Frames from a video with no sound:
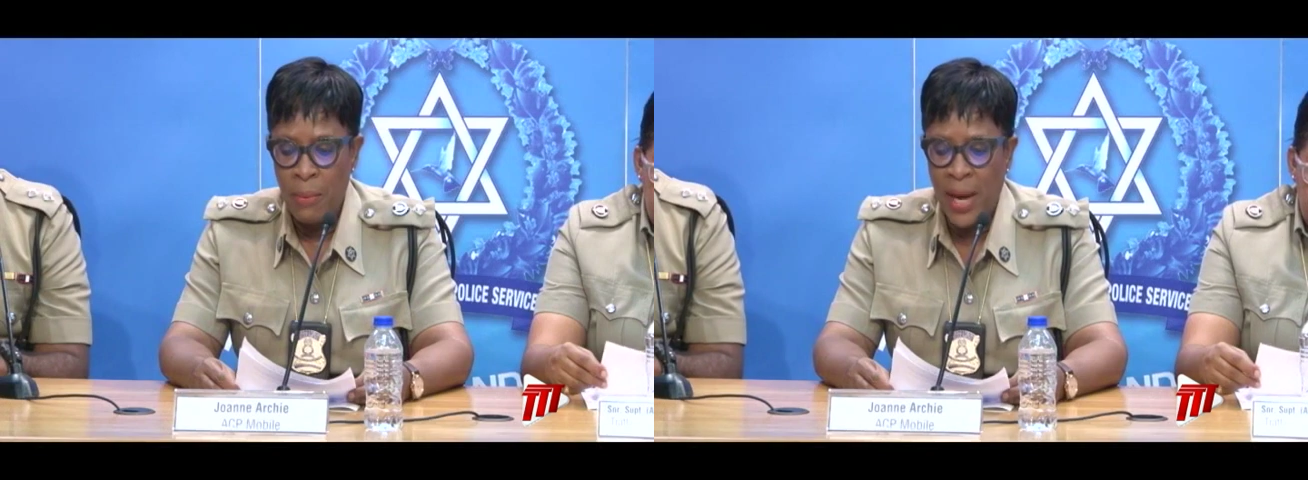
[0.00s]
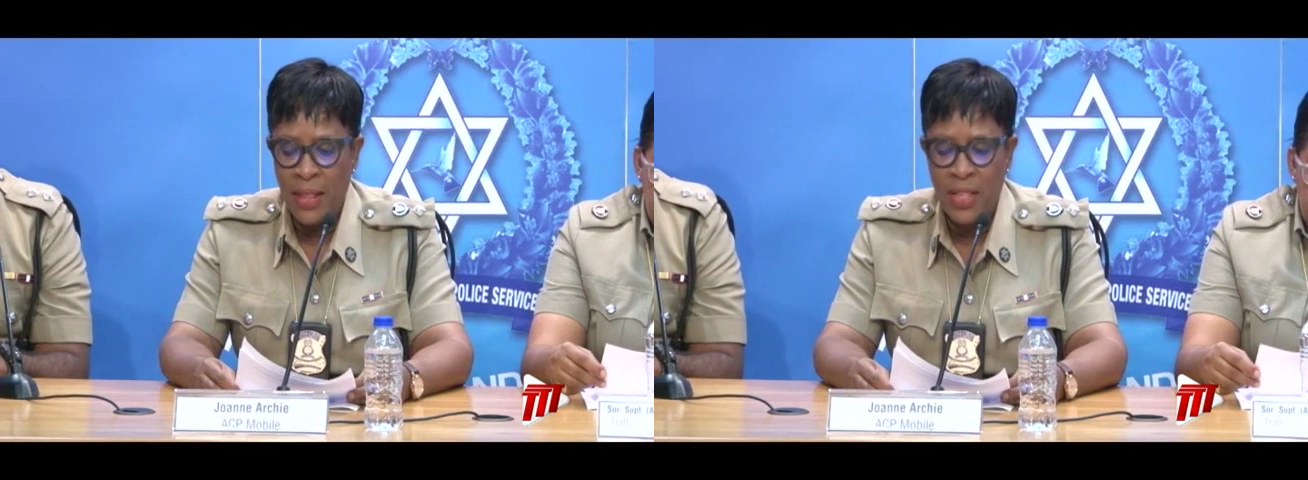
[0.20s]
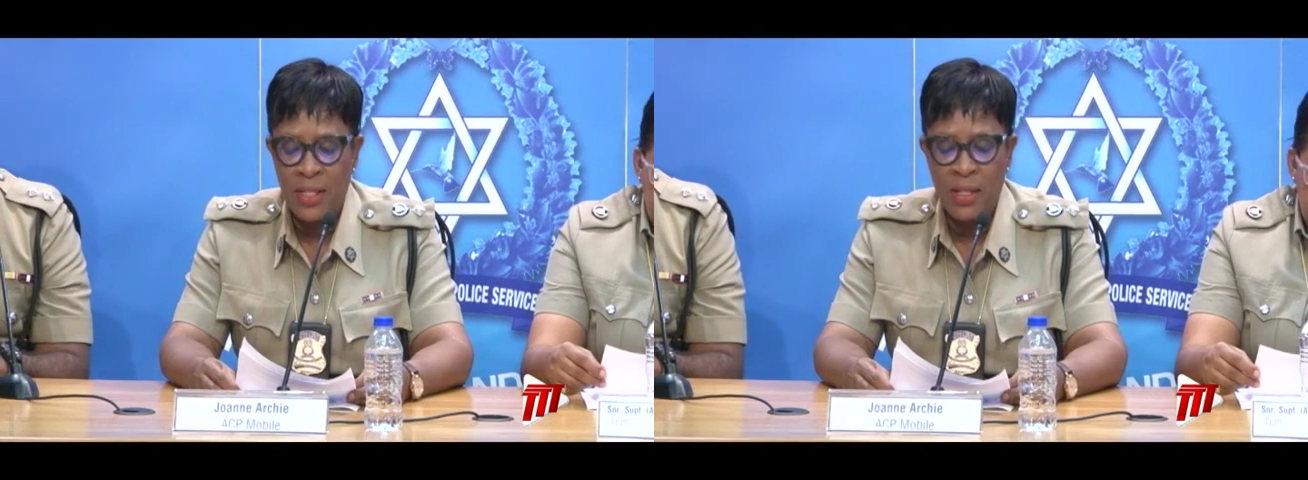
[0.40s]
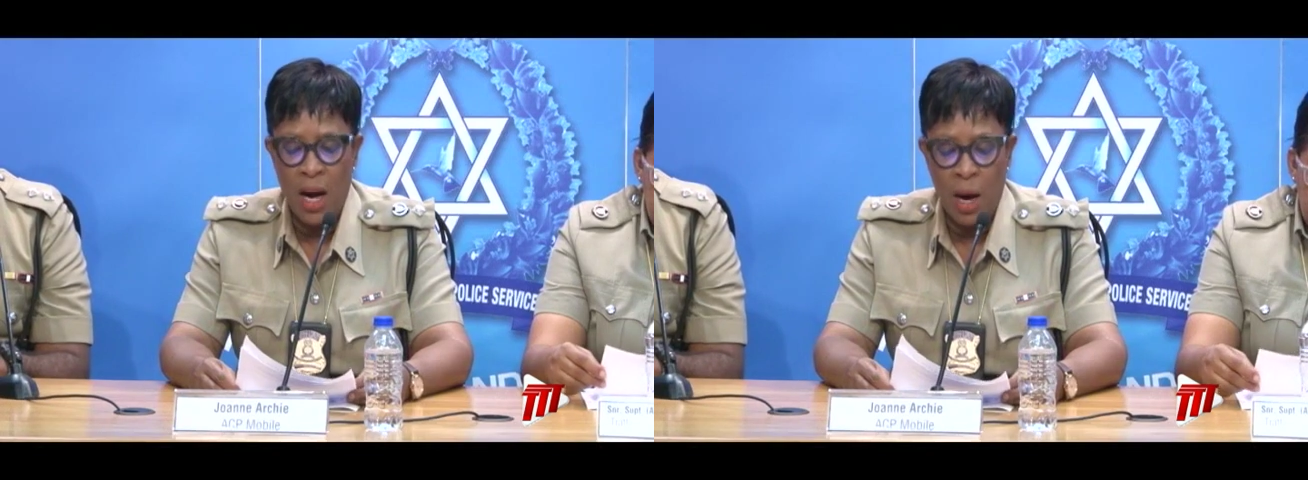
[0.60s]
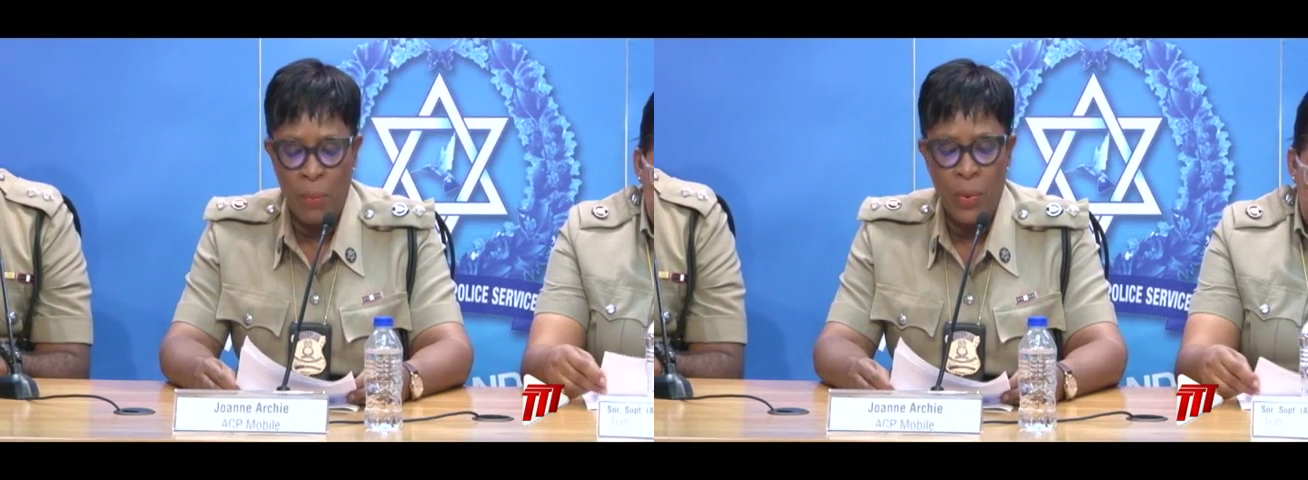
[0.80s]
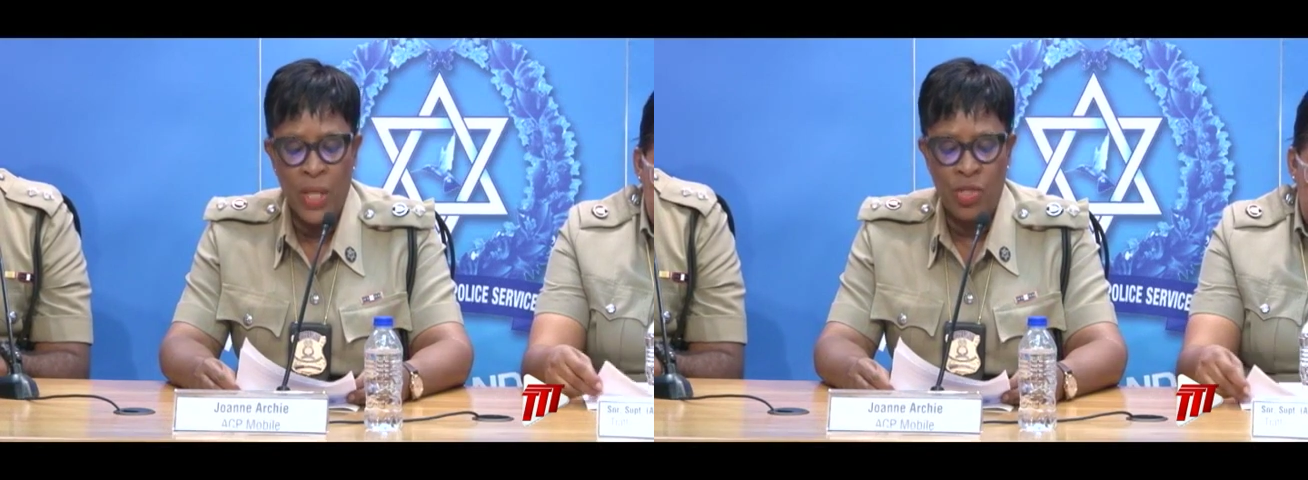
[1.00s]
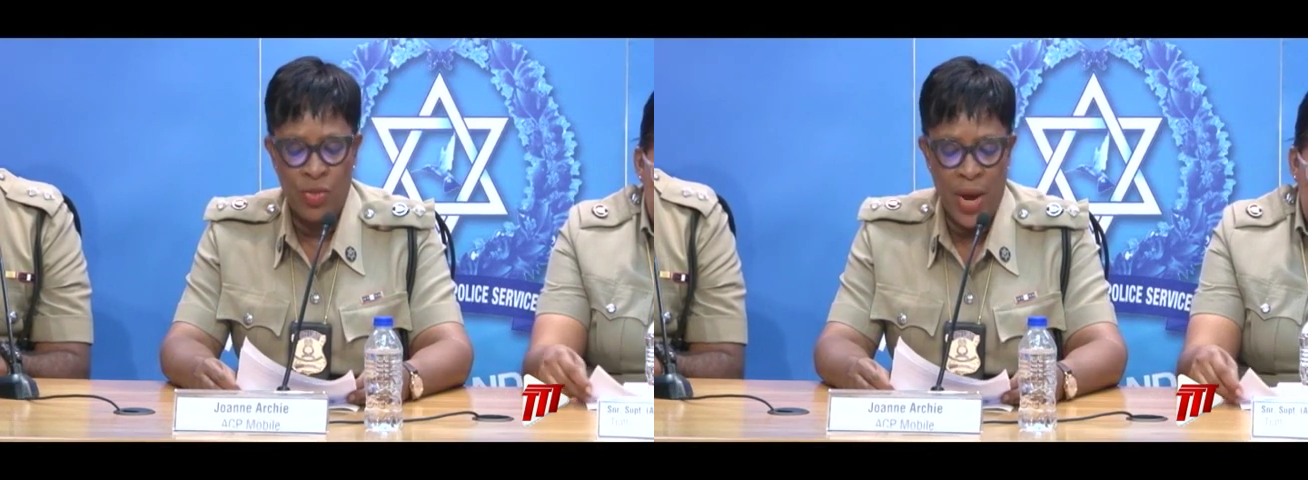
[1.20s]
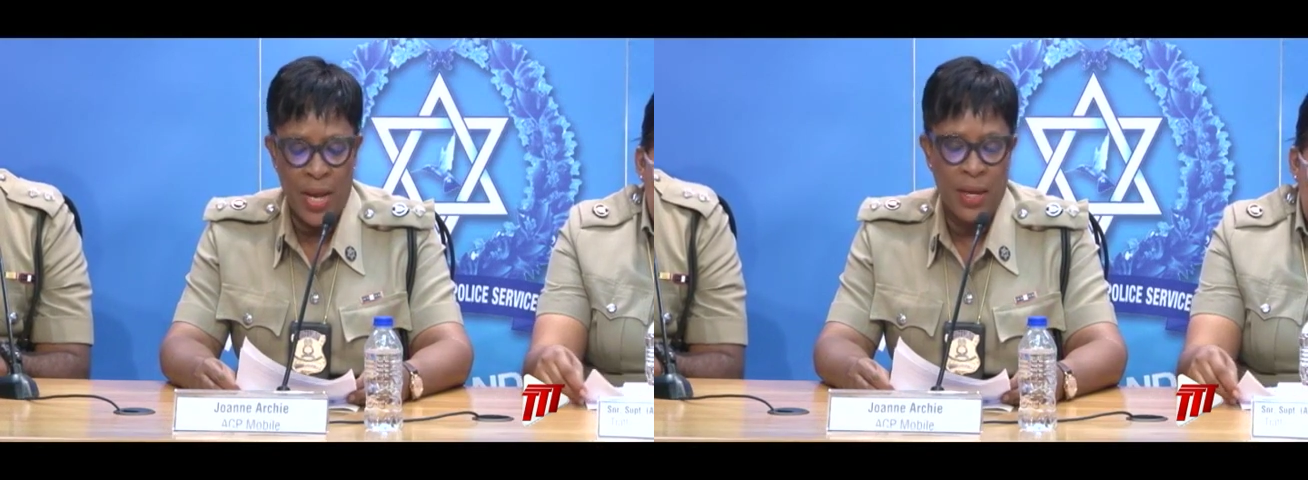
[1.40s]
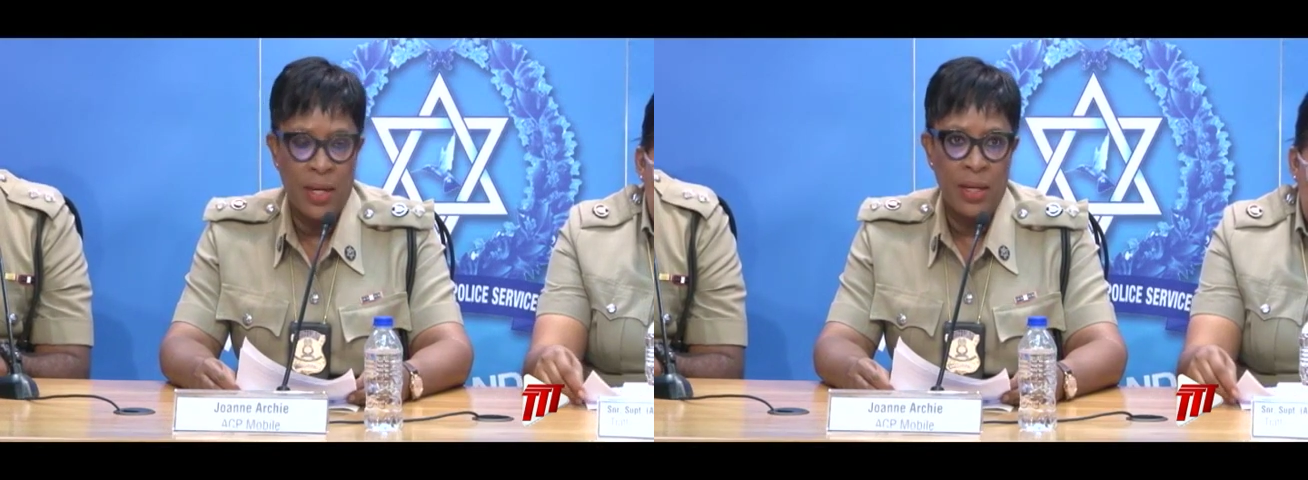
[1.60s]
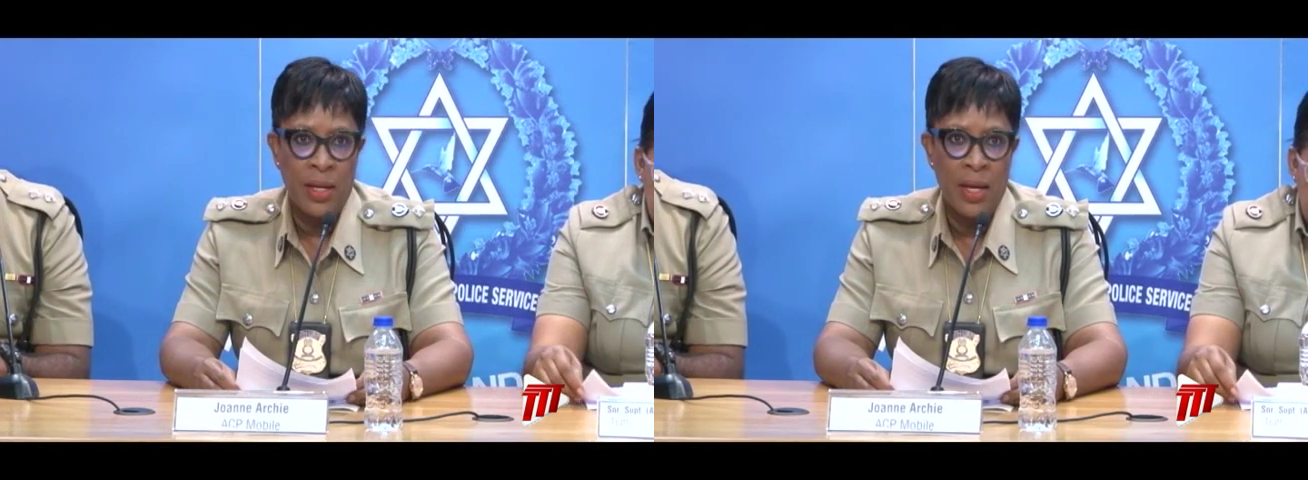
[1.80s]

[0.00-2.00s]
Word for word: by this upward trend,